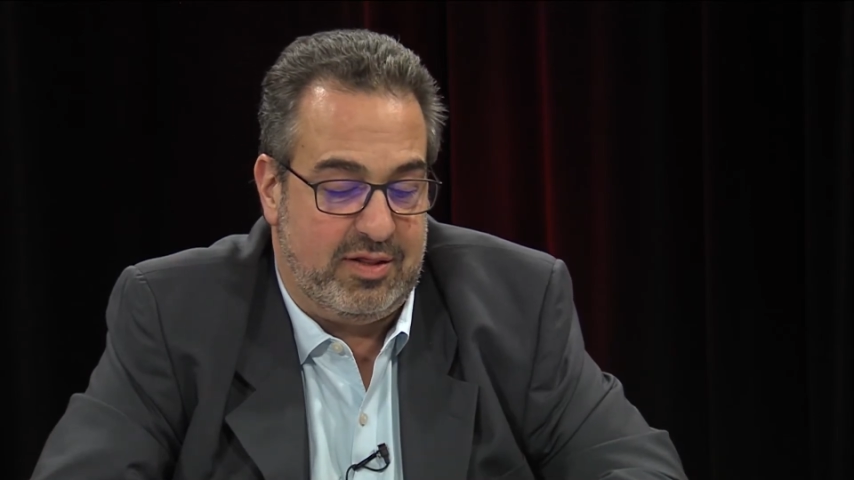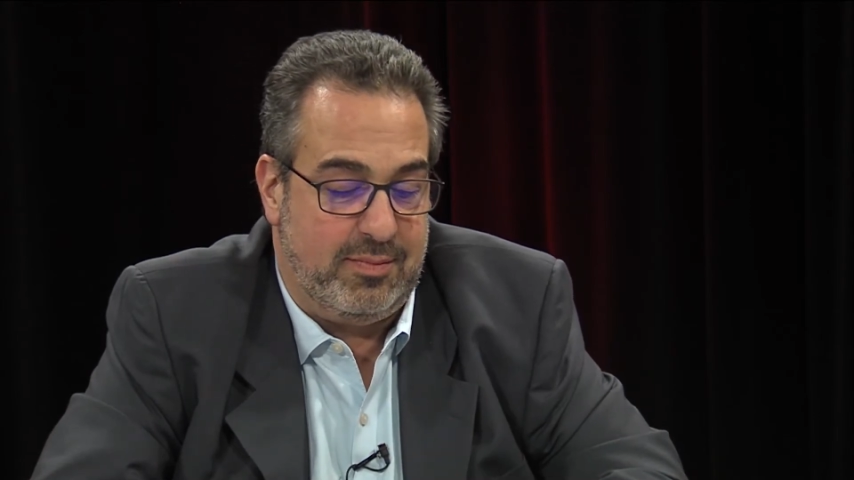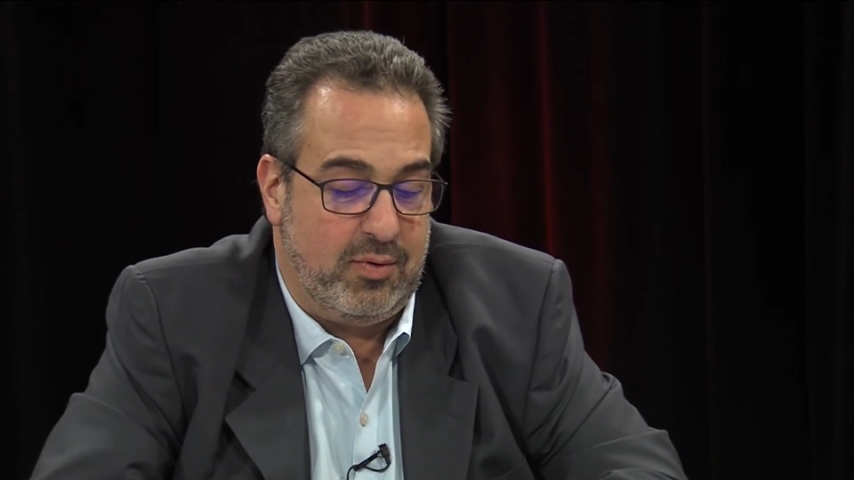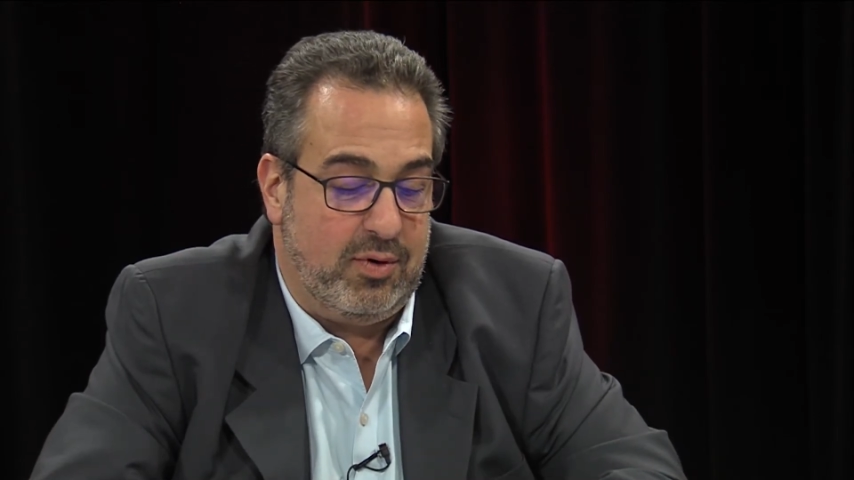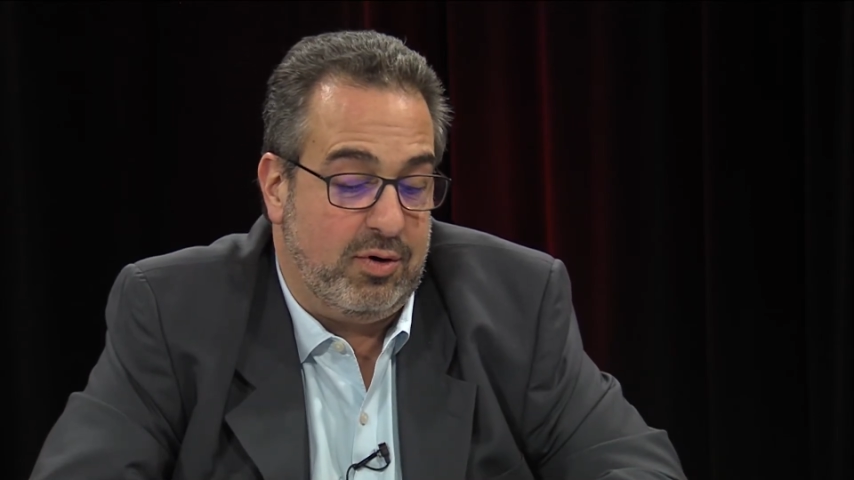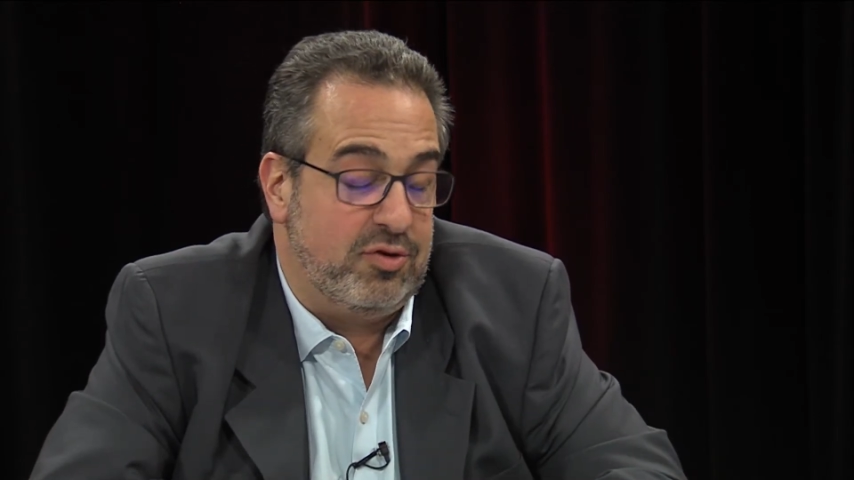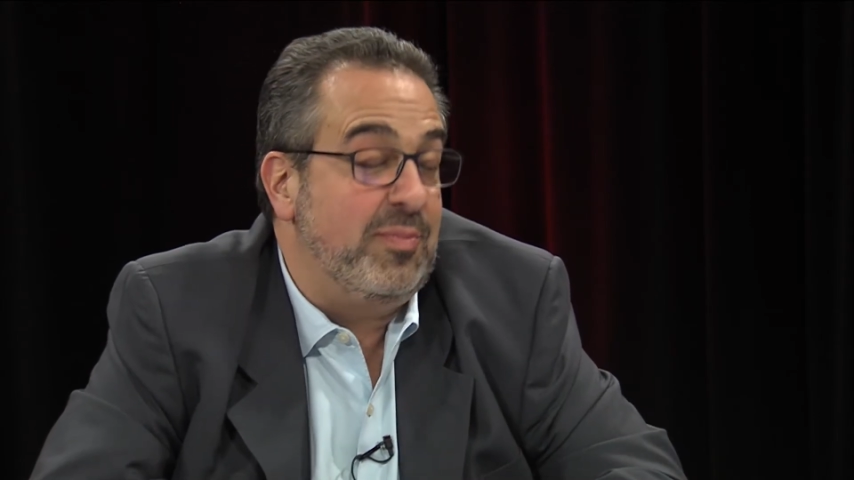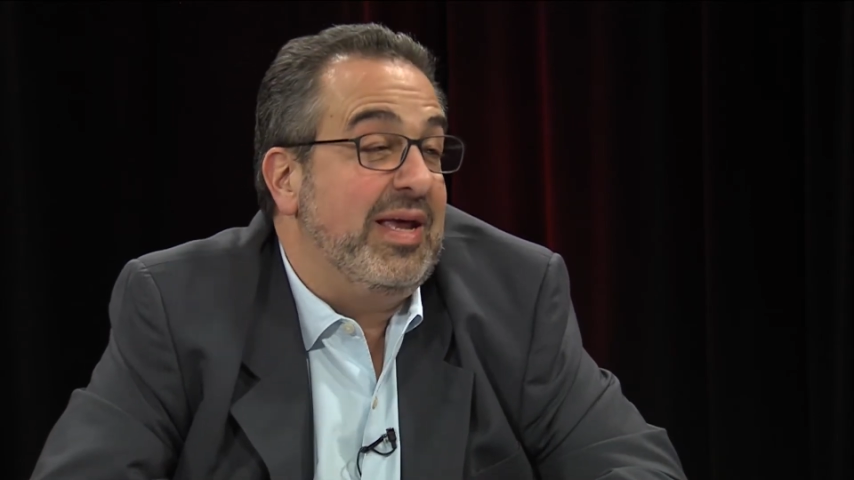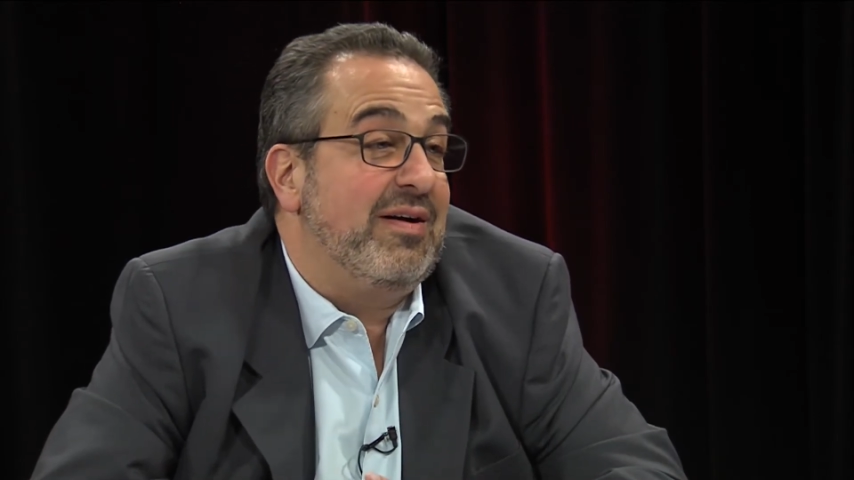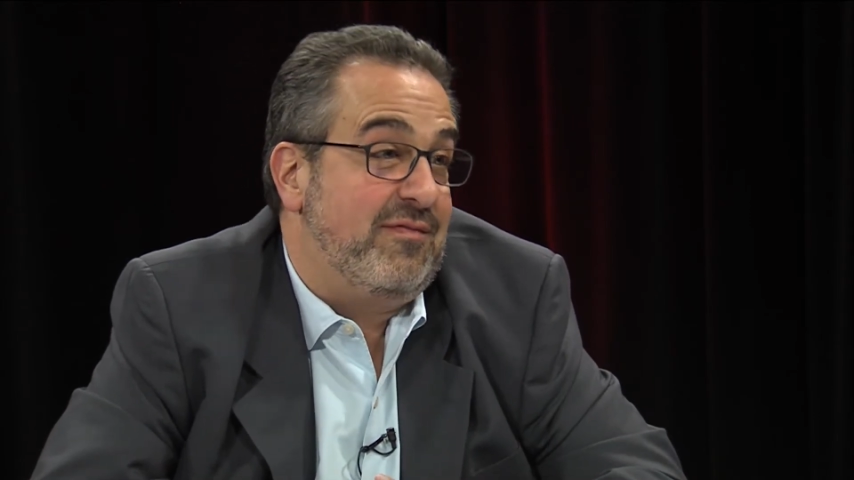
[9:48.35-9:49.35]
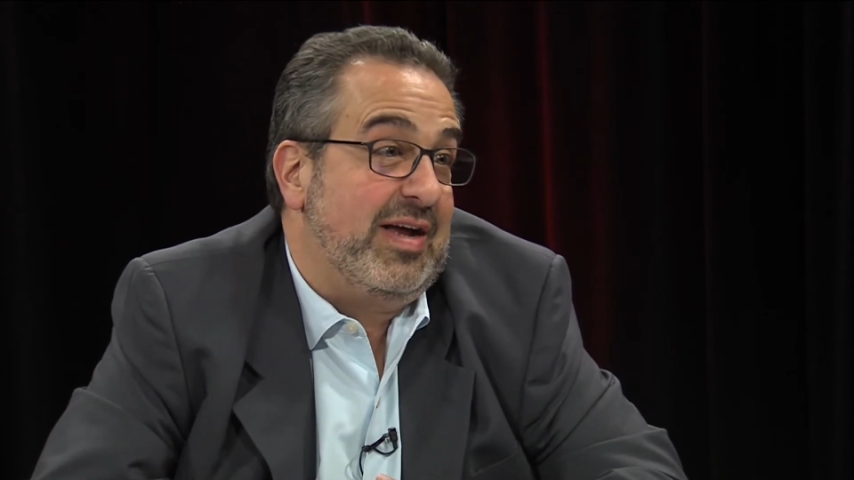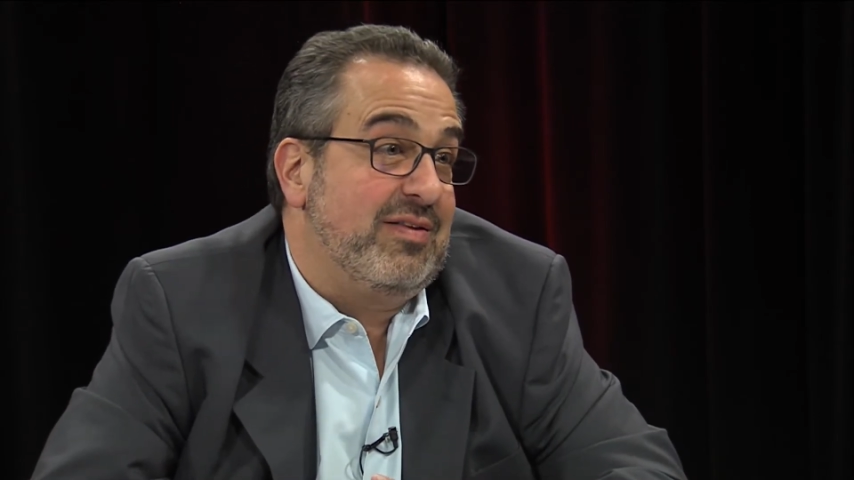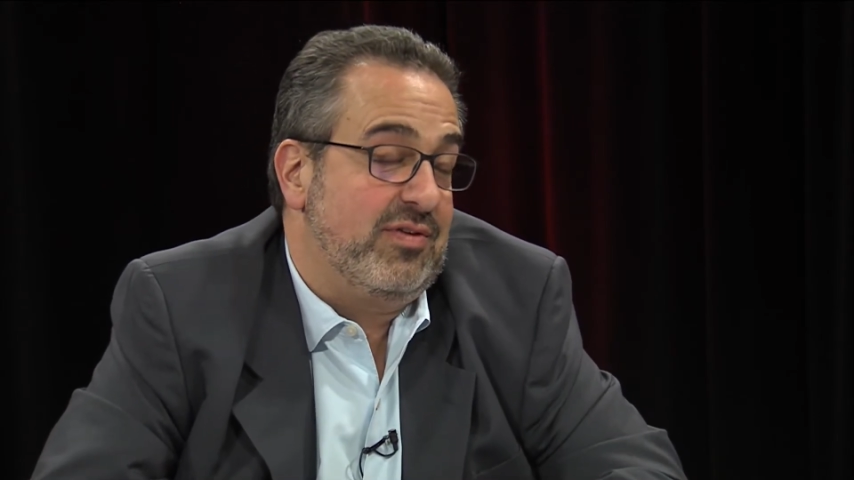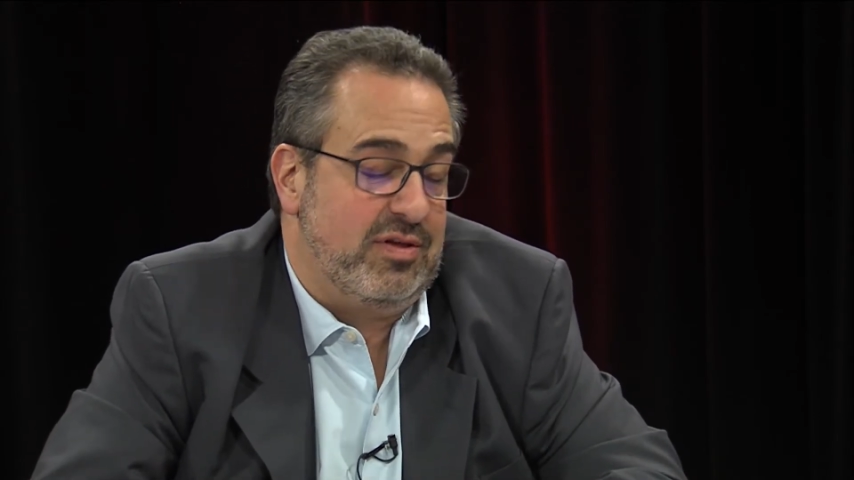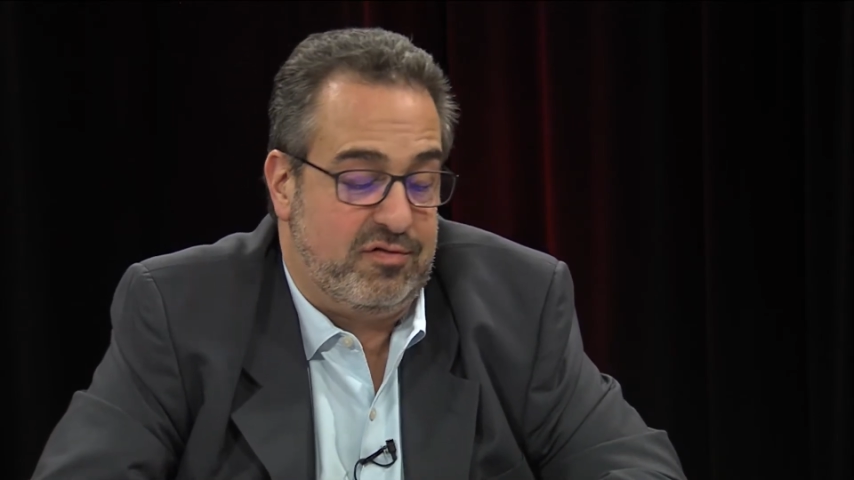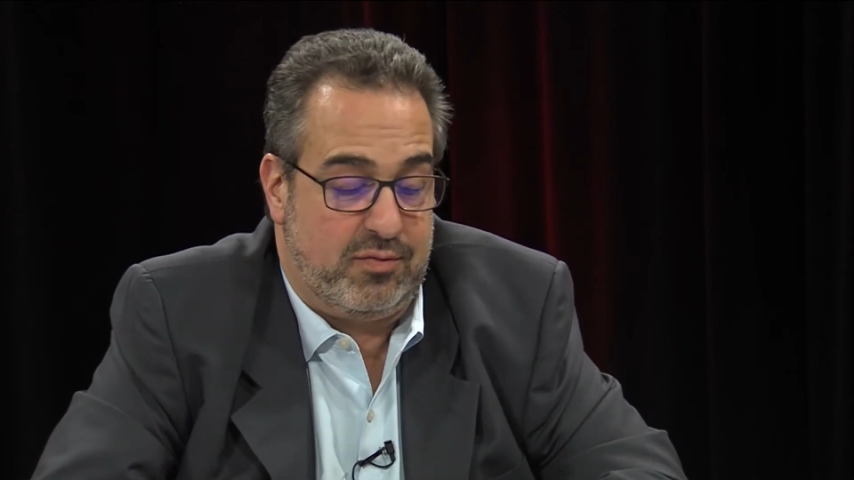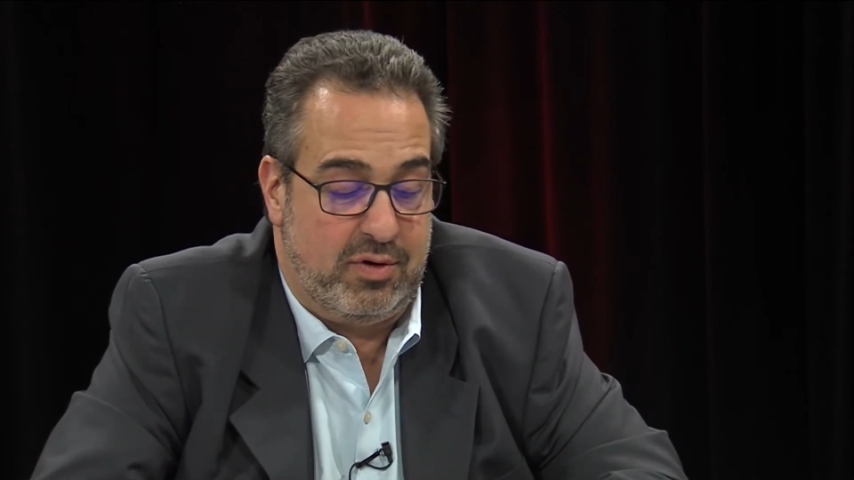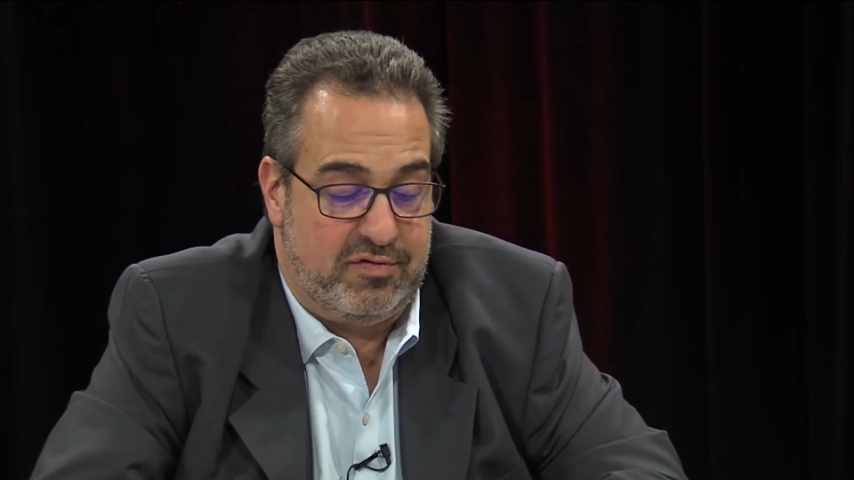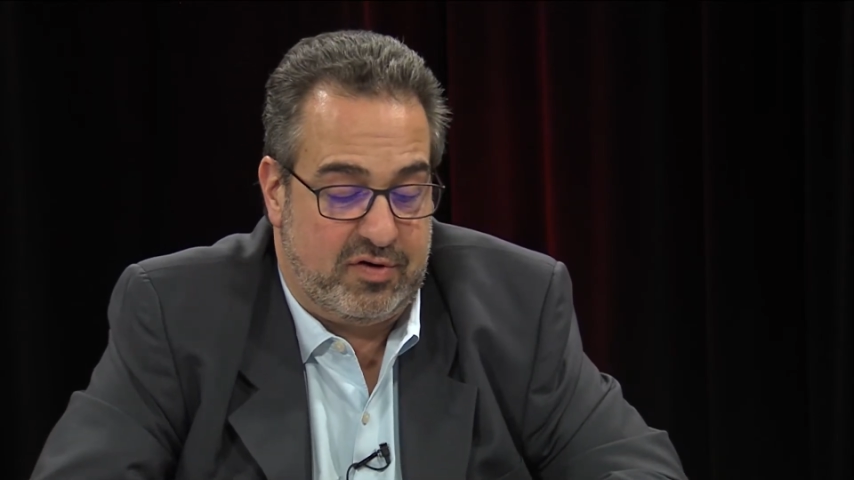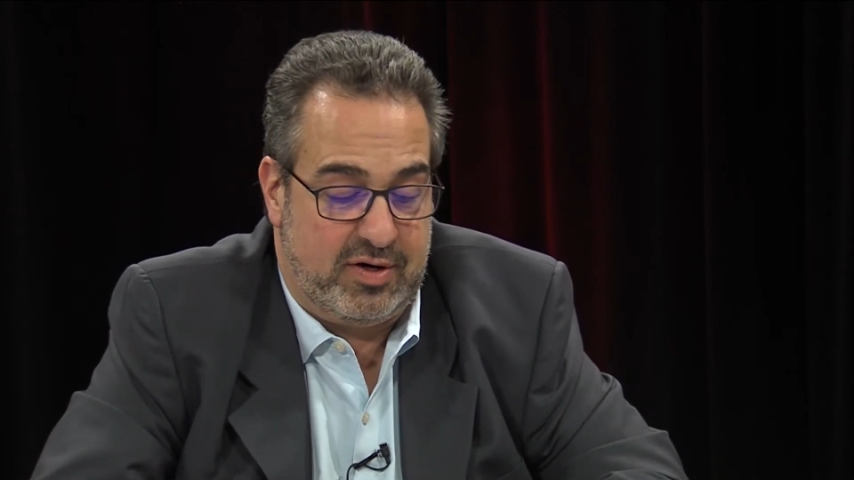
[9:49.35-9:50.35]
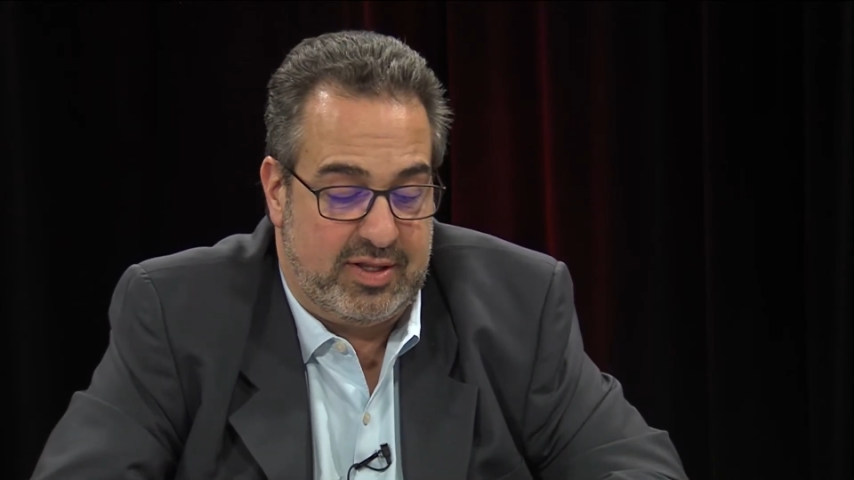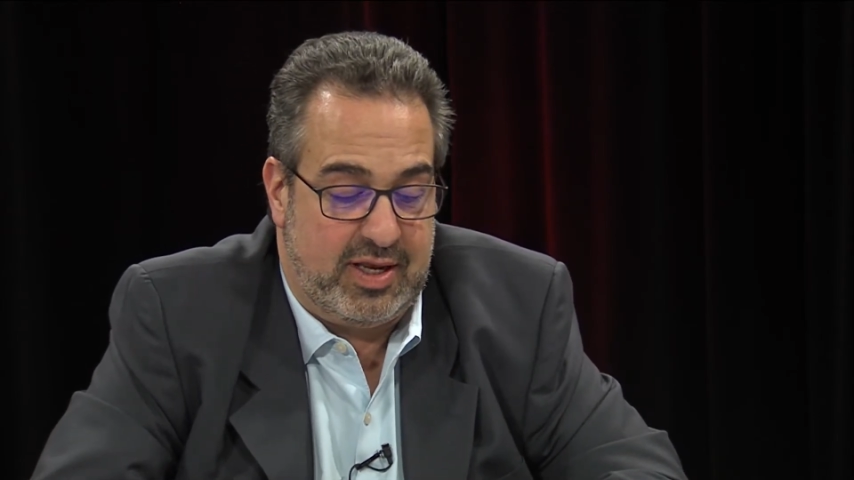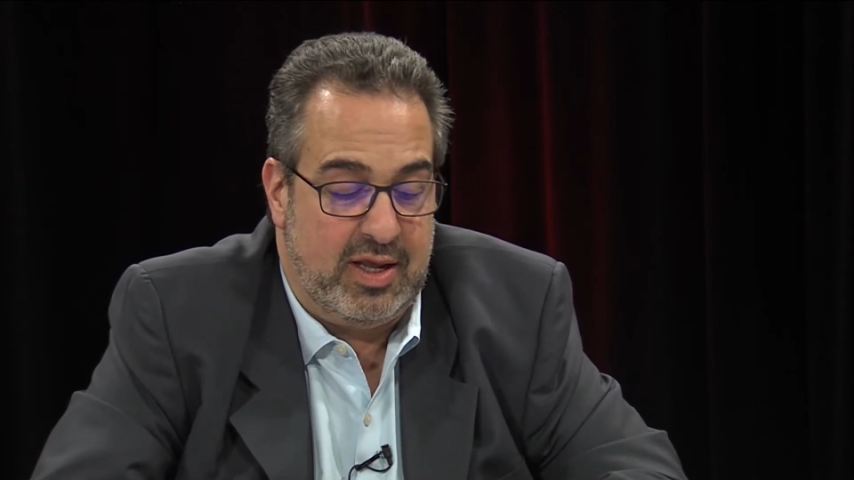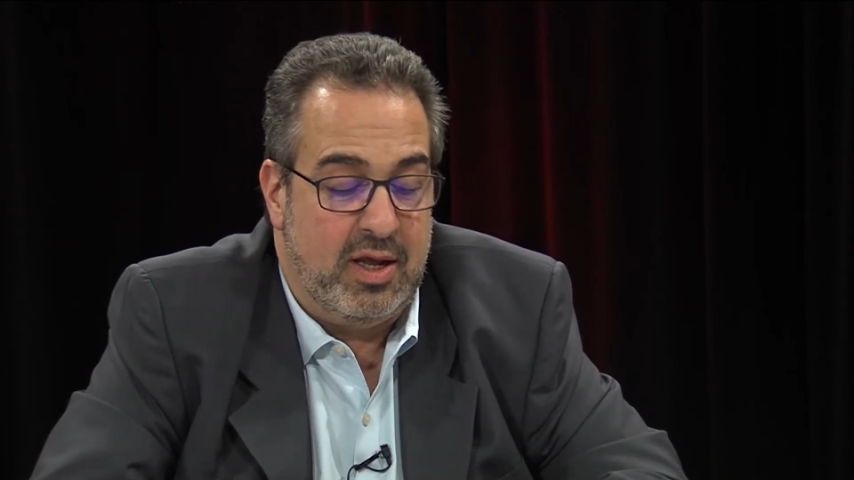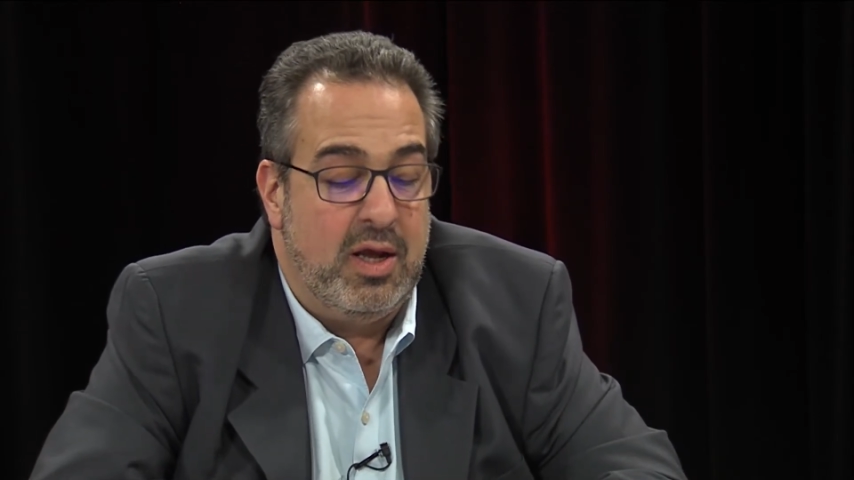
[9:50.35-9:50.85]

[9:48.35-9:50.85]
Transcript: on the board or to being effective in this role, certainly.